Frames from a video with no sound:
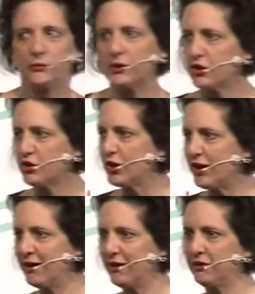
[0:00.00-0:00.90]
and
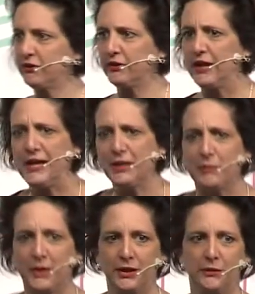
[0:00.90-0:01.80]
rickshaws and
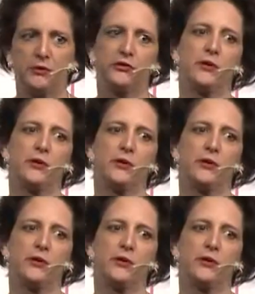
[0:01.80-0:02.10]
anybody with